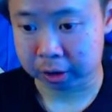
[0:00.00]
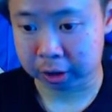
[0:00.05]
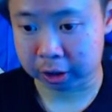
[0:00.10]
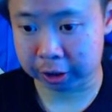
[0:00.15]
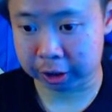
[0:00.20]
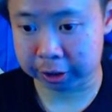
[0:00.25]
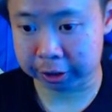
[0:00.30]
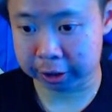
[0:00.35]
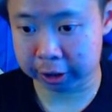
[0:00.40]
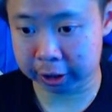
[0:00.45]

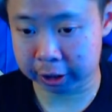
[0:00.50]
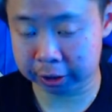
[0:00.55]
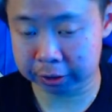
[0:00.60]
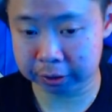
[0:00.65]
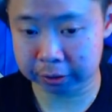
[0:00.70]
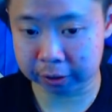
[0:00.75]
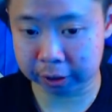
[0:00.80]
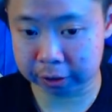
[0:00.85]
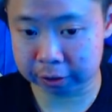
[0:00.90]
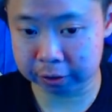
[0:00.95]
Click done.
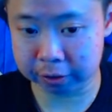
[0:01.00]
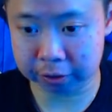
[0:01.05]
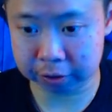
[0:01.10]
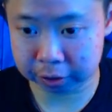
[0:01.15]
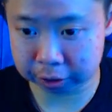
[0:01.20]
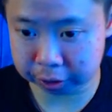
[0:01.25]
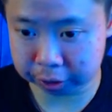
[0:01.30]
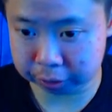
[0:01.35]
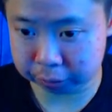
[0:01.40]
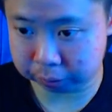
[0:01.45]
And
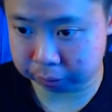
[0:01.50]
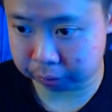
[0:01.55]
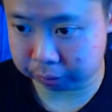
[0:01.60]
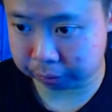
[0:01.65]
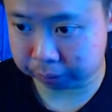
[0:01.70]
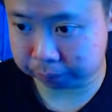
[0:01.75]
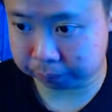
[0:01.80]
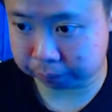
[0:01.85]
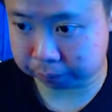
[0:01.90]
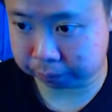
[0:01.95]
third,
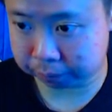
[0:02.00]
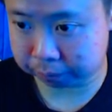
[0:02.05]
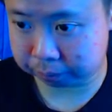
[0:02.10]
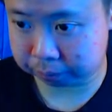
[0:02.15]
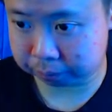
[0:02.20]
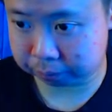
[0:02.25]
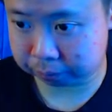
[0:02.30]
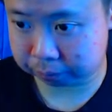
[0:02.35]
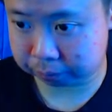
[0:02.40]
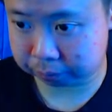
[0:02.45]

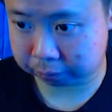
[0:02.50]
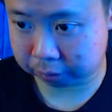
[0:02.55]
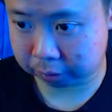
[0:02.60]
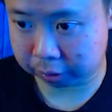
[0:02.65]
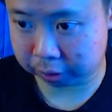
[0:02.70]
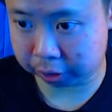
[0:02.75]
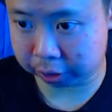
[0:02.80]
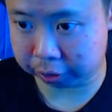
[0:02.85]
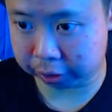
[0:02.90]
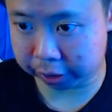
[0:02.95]

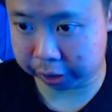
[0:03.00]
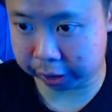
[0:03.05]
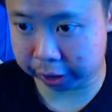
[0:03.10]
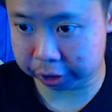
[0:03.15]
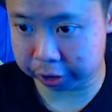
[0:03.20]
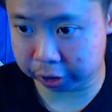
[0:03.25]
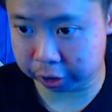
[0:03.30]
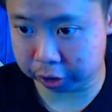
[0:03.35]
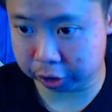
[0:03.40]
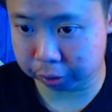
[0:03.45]
that you can add
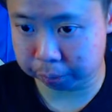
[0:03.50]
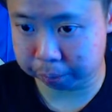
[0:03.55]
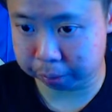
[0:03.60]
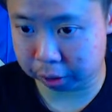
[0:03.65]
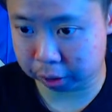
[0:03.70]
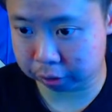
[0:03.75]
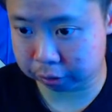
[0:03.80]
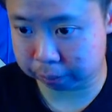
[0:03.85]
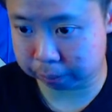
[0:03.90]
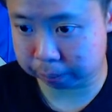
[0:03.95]
your alert
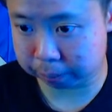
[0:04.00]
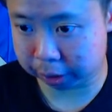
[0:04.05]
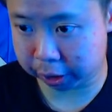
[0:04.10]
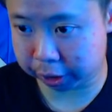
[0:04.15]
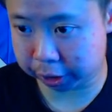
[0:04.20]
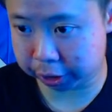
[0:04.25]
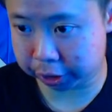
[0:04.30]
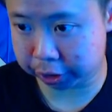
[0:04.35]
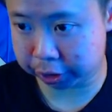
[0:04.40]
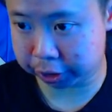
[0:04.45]
box
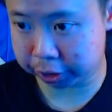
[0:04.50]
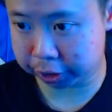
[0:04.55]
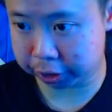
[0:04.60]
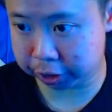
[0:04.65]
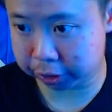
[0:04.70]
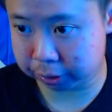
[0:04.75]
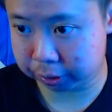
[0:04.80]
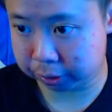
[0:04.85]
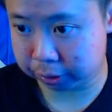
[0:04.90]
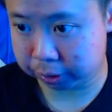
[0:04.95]

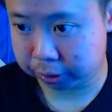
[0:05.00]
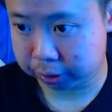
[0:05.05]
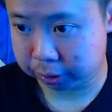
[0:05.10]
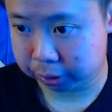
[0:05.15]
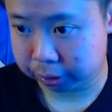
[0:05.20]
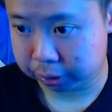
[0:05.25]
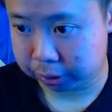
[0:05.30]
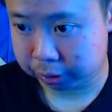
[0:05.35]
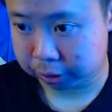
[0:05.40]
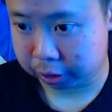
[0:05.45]
by...
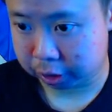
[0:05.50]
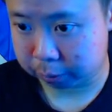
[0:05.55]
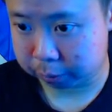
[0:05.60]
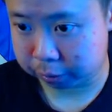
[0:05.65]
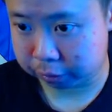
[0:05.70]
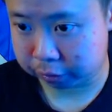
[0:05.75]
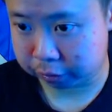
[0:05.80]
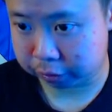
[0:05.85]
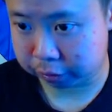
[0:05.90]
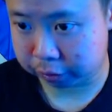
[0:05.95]
Let
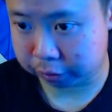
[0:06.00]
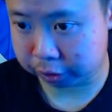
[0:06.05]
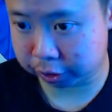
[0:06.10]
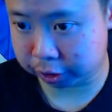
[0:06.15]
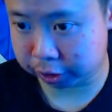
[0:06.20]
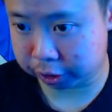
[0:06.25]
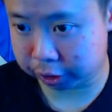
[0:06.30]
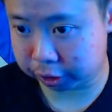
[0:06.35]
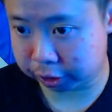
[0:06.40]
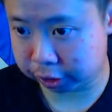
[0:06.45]
me
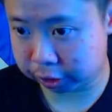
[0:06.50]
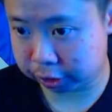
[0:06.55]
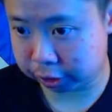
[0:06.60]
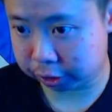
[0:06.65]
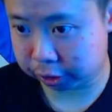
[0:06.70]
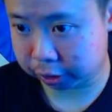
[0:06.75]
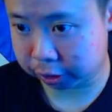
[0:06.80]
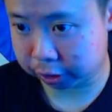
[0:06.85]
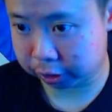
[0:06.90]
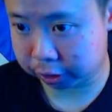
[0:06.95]
see.
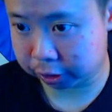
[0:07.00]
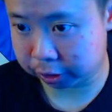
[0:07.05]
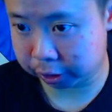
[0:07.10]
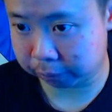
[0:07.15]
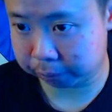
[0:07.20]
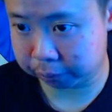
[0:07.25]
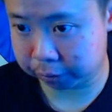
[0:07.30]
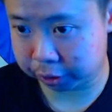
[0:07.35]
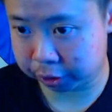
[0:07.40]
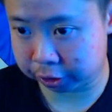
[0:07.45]
Uh,
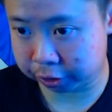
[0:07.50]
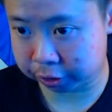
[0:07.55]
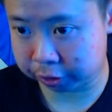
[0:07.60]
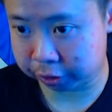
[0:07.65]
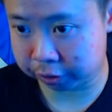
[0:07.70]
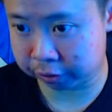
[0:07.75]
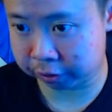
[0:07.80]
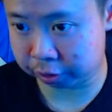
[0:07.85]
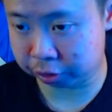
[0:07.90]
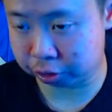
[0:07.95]
yep, here.
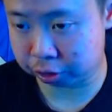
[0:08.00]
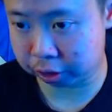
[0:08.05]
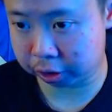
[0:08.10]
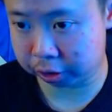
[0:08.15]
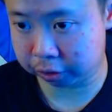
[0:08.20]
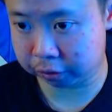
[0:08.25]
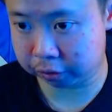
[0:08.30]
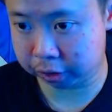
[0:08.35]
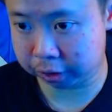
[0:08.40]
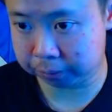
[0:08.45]
Essential. Can
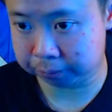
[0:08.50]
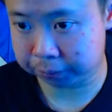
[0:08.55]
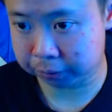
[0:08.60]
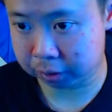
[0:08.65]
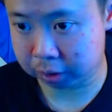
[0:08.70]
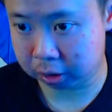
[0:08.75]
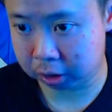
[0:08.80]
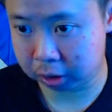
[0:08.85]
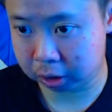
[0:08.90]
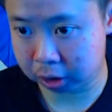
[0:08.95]
you see?
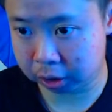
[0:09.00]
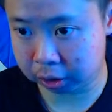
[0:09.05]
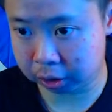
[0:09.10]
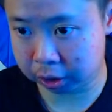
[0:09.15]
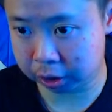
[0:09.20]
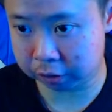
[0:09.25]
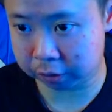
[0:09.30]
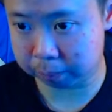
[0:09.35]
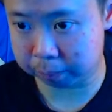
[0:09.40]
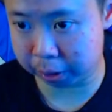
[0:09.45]

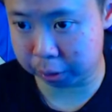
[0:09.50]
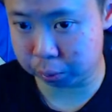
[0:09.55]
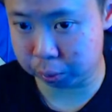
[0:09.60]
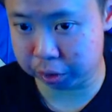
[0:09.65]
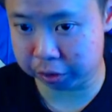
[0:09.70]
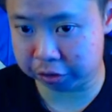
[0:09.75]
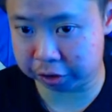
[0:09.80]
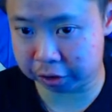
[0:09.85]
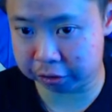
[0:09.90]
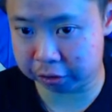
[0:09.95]
This is by
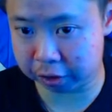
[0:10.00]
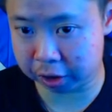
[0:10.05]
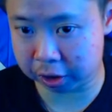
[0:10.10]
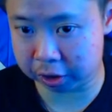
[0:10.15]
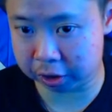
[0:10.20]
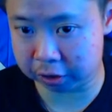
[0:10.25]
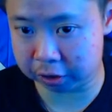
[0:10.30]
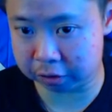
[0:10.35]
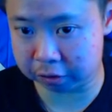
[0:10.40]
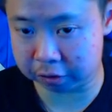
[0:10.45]
widgets and
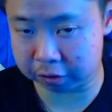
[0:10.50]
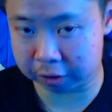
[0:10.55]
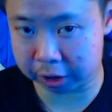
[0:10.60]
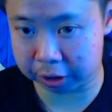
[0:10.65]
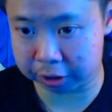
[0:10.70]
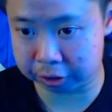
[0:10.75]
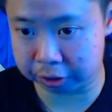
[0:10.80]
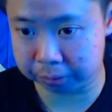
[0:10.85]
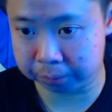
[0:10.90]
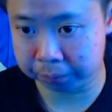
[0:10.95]
this is
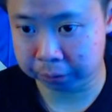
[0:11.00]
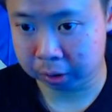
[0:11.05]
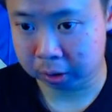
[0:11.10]
standard.